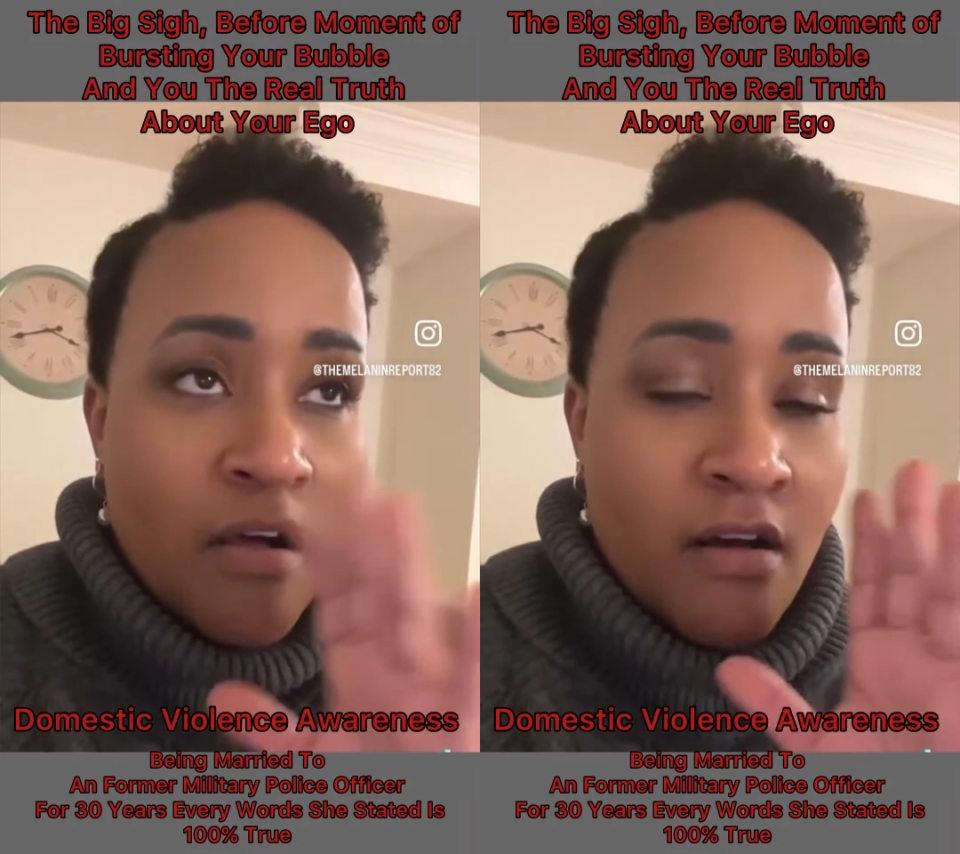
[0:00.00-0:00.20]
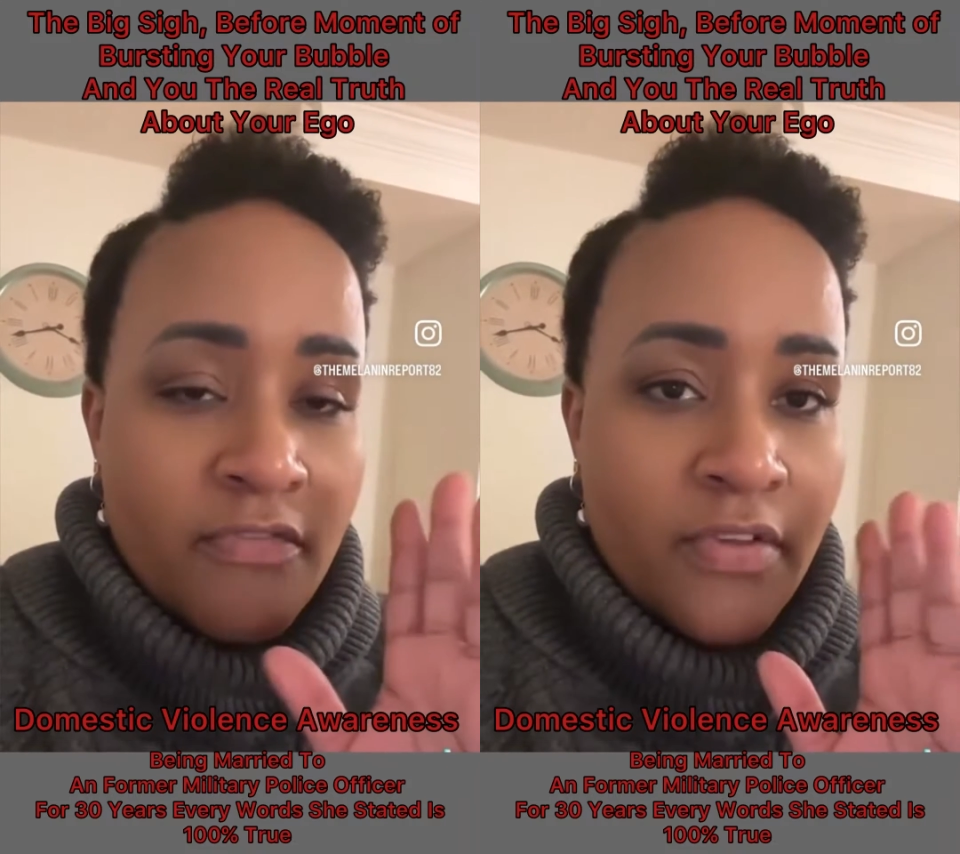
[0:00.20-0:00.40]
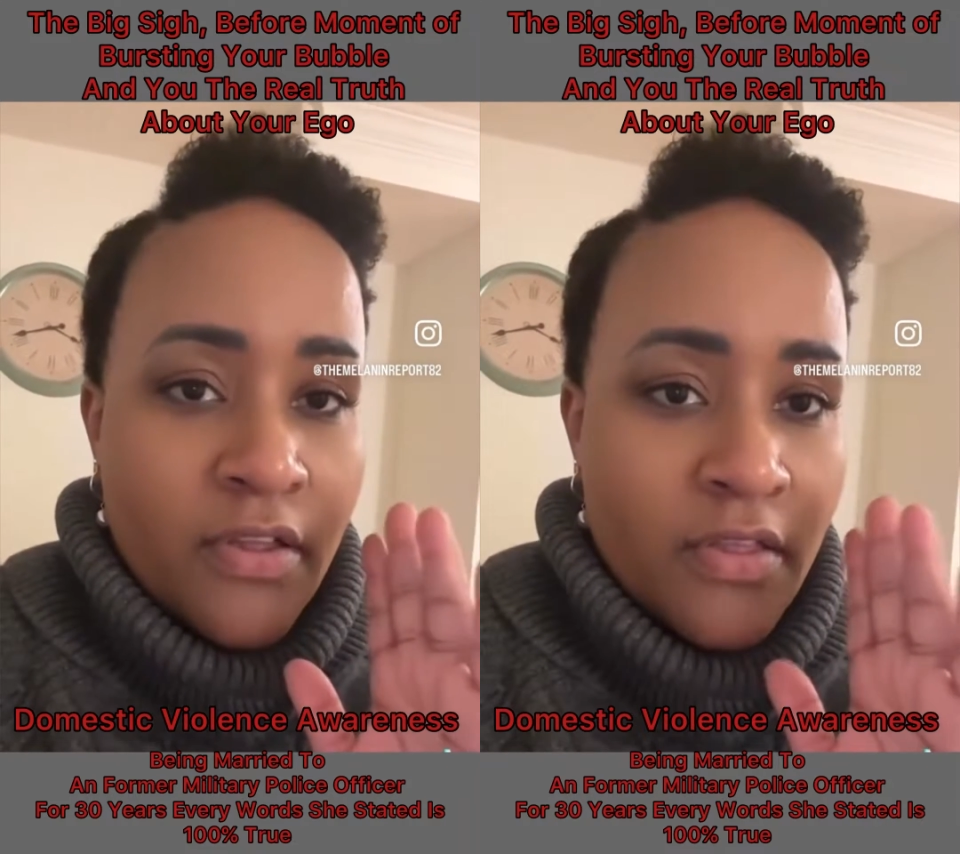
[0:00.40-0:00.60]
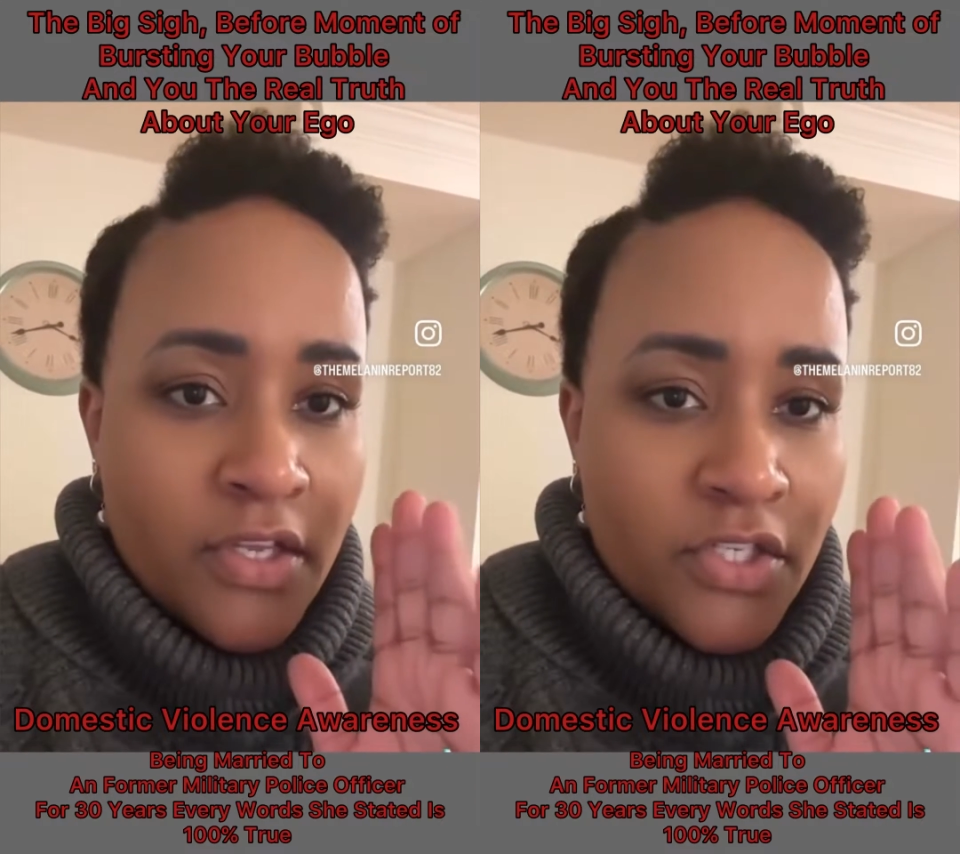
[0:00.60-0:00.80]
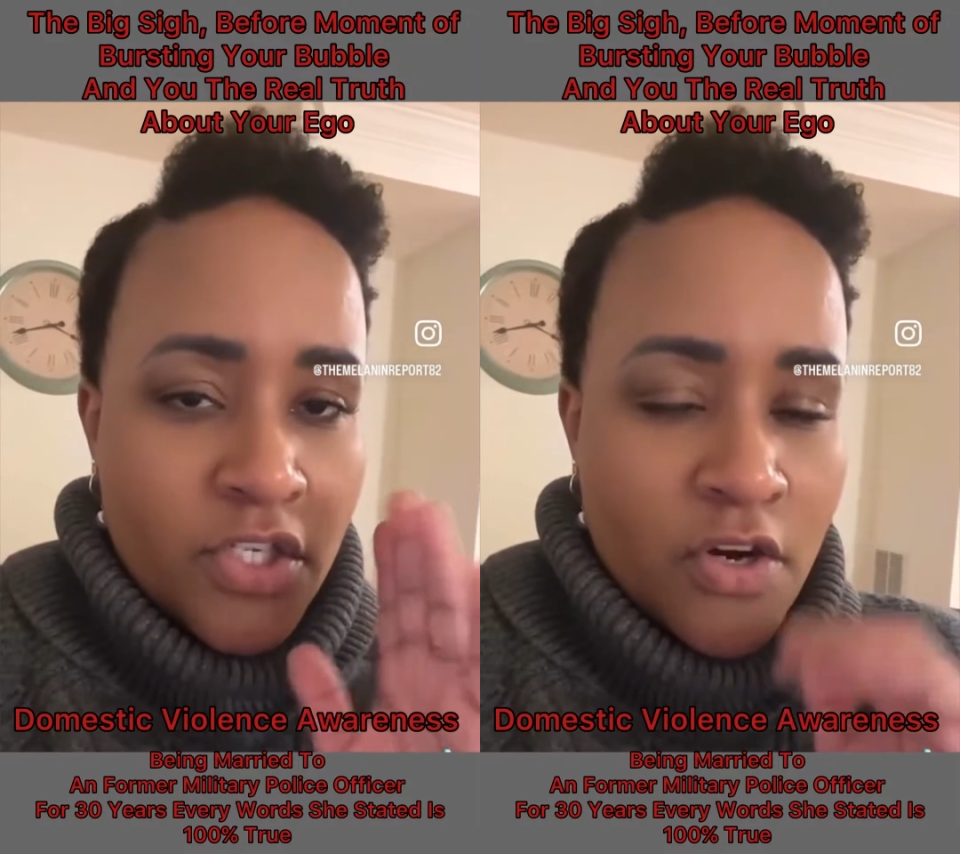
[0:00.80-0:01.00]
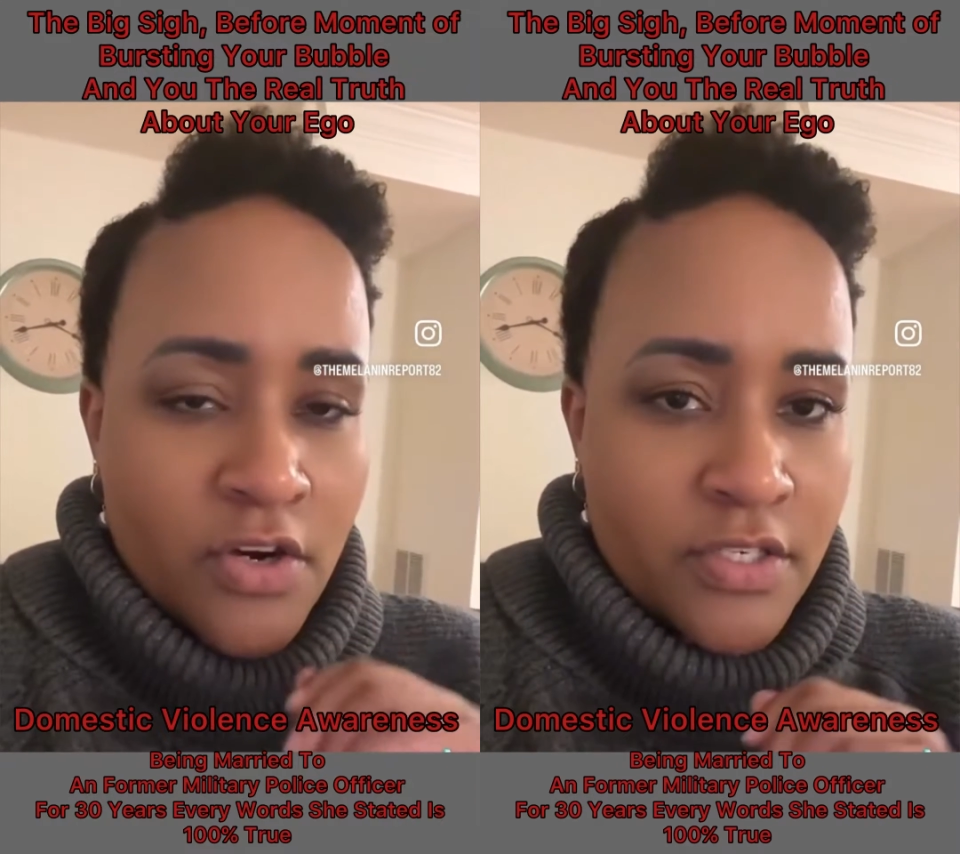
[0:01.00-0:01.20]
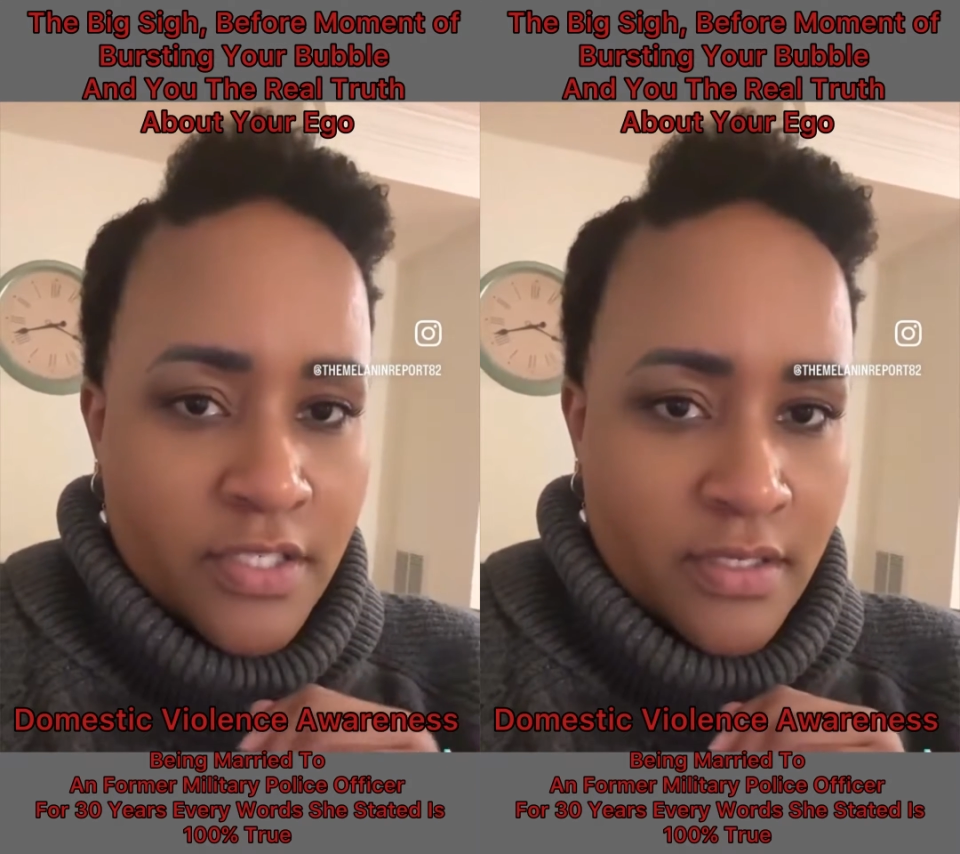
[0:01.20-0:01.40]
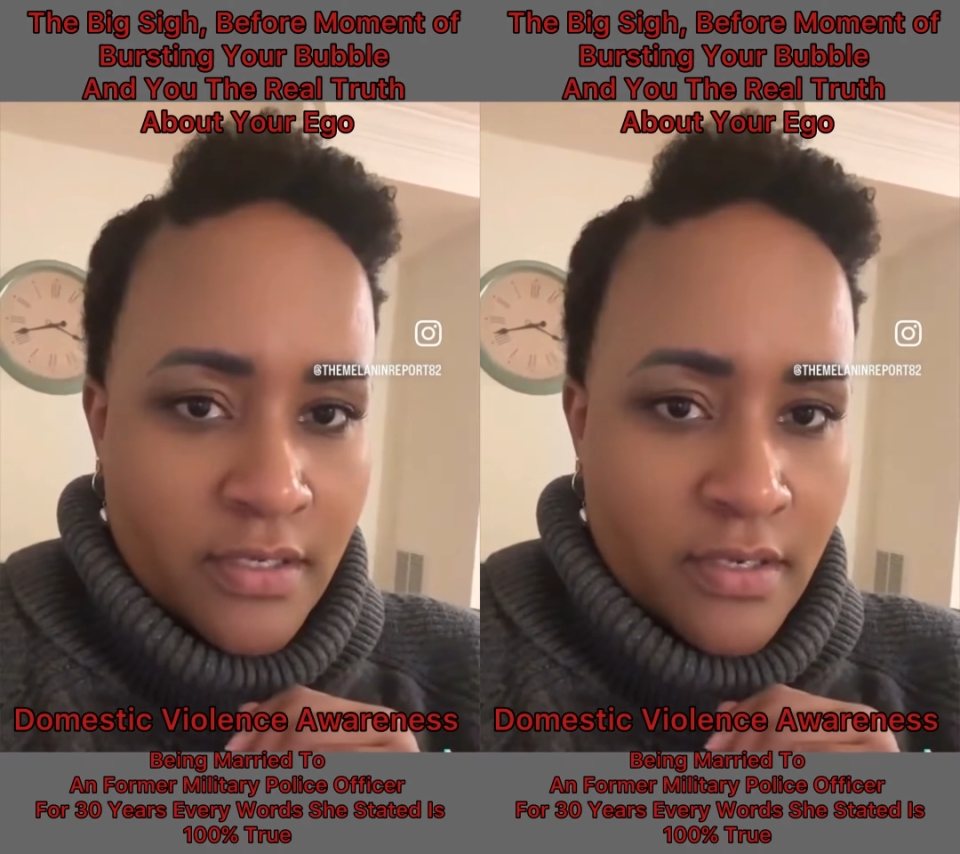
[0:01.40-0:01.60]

off the chart